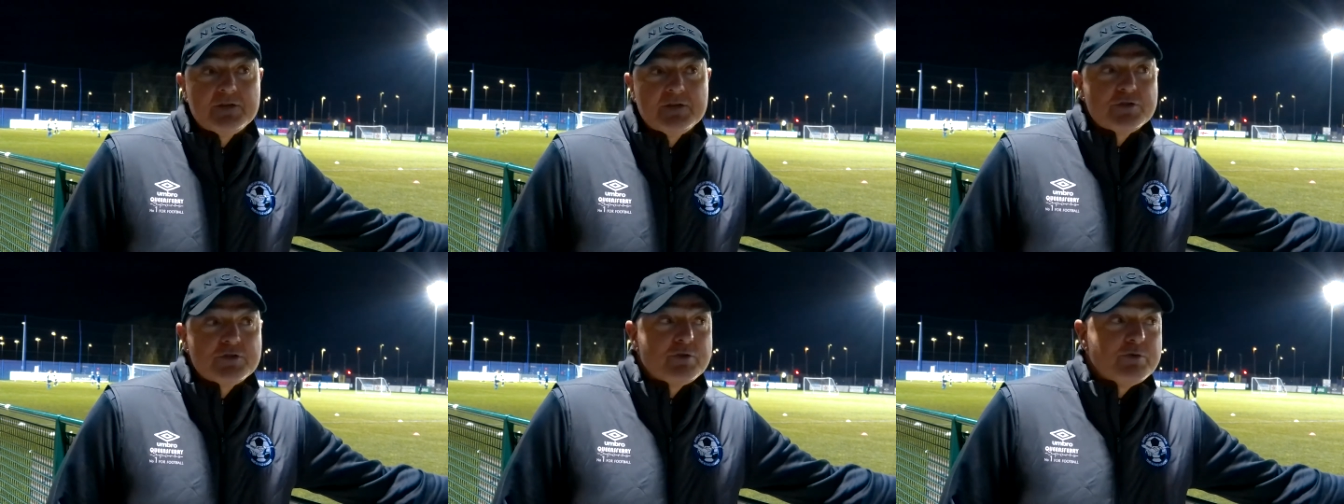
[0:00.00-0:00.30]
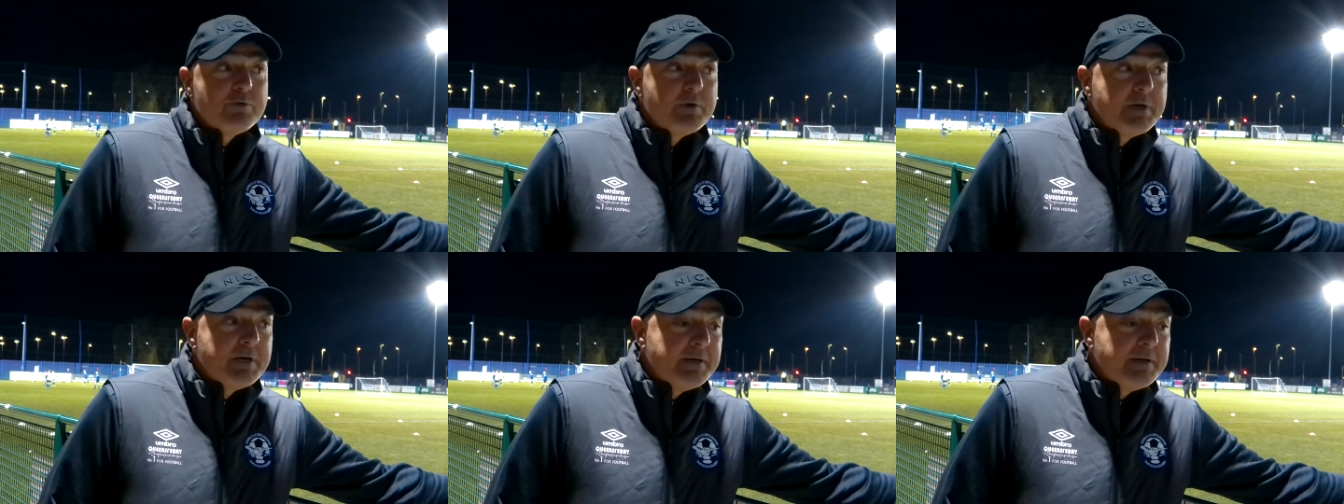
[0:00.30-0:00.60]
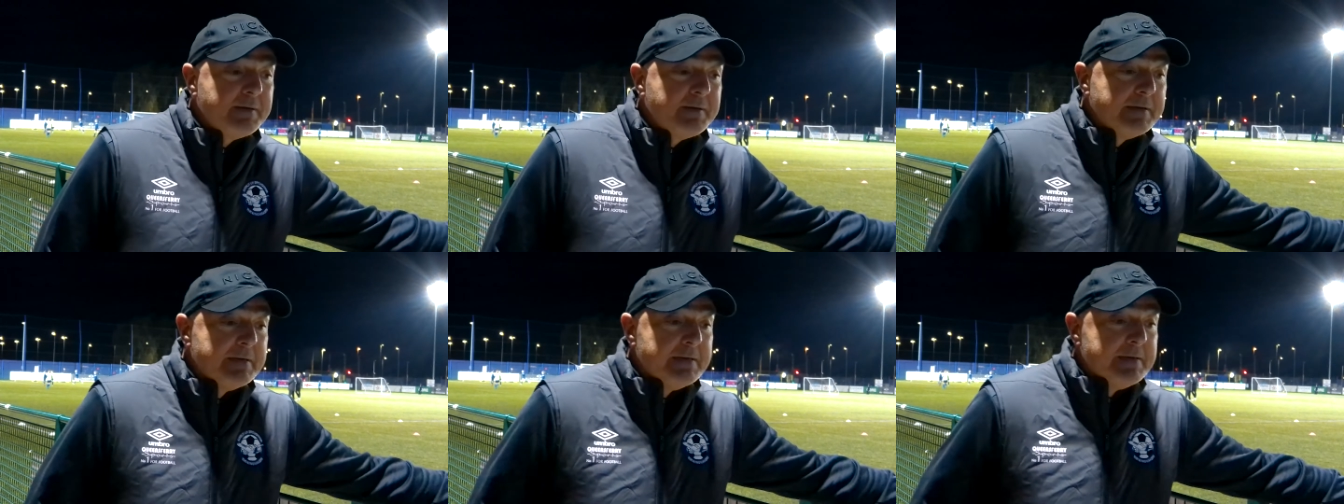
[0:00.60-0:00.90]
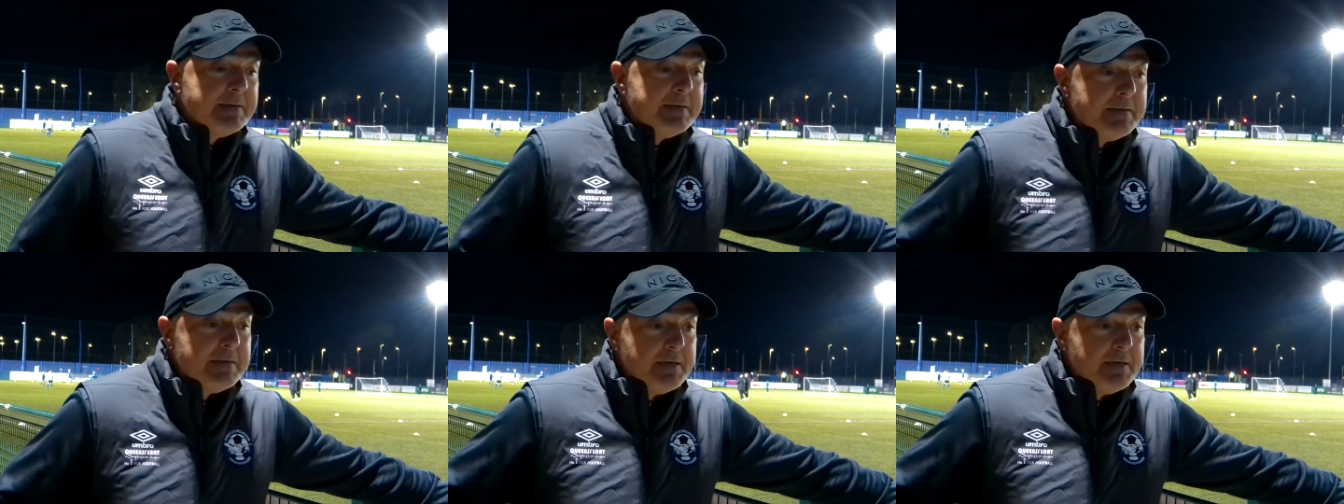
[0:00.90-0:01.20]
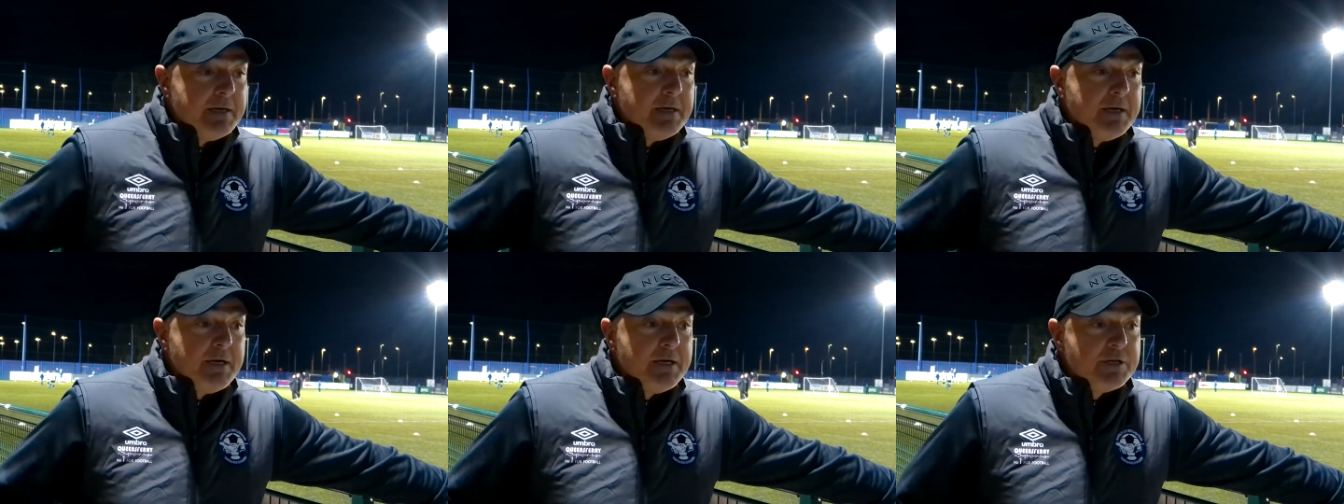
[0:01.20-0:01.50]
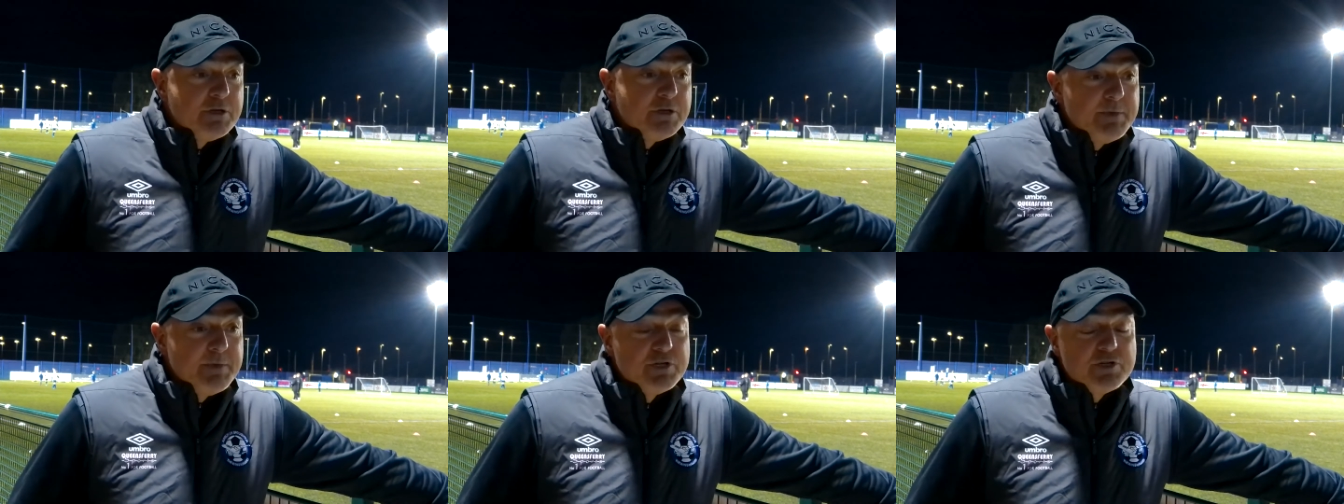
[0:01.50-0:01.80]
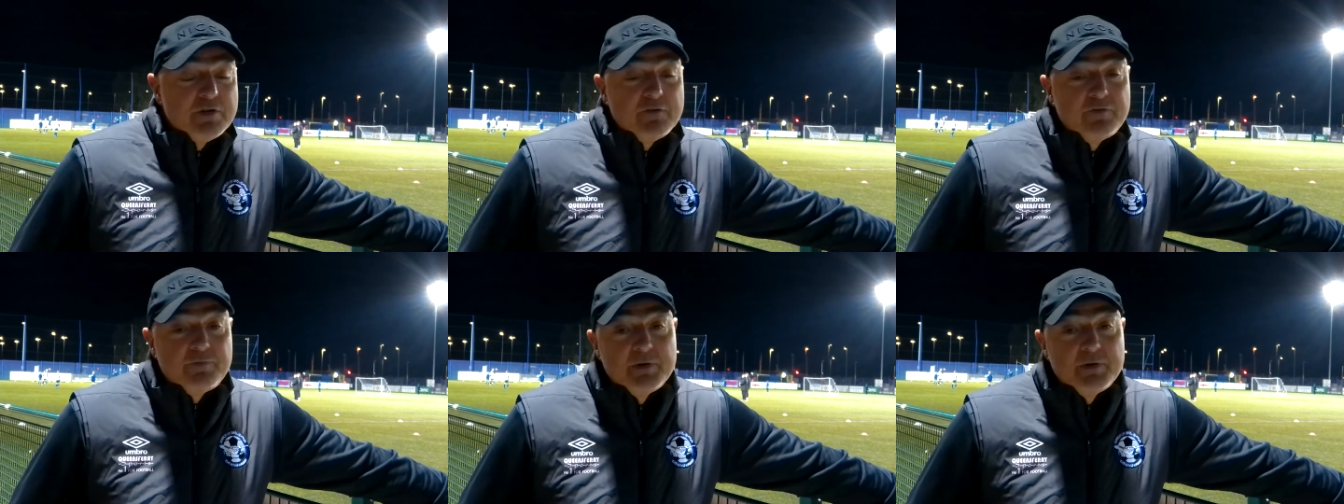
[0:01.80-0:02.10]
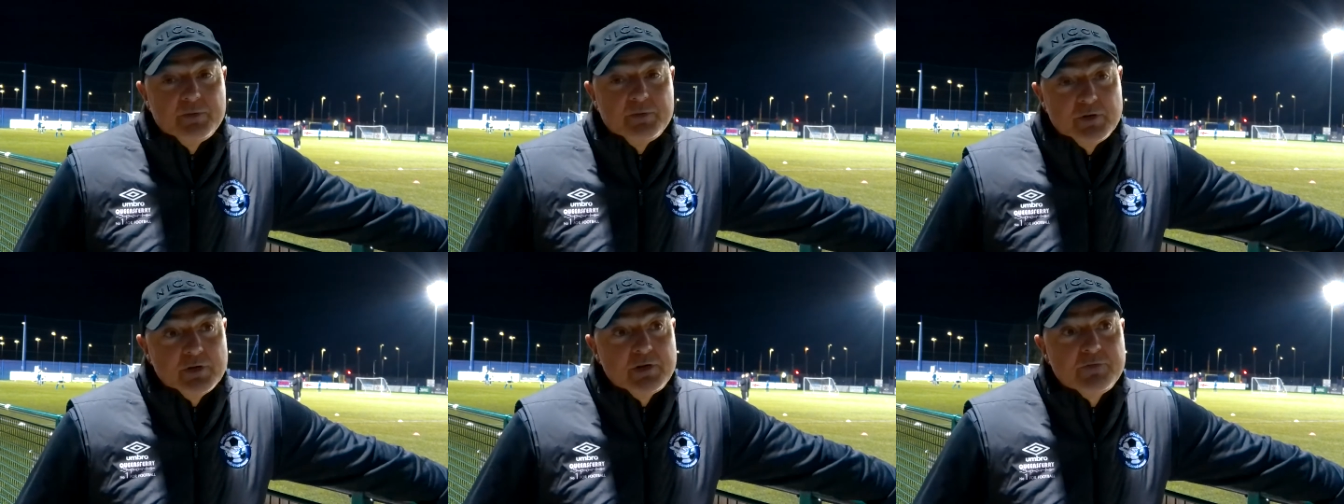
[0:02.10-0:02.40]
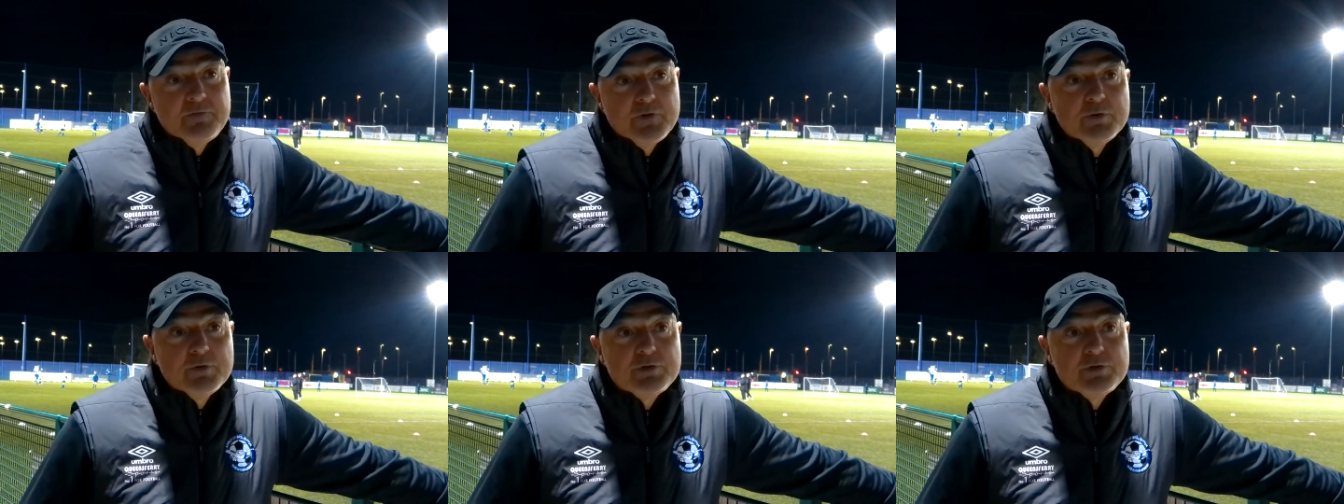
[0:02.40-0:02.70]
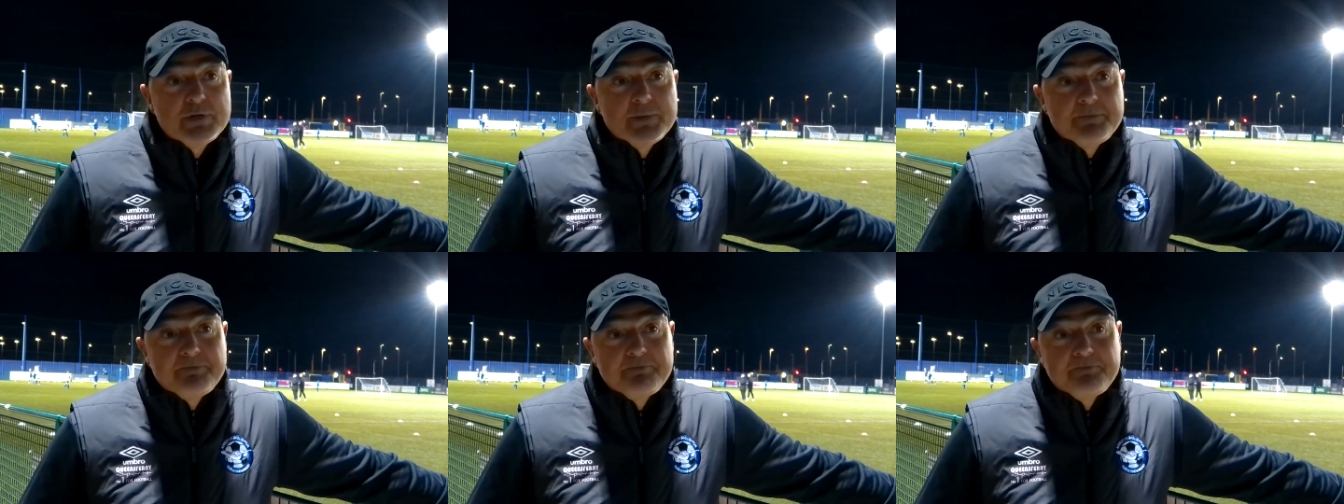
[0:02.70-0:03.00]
So it's going to be tough, but we're looking forward to it.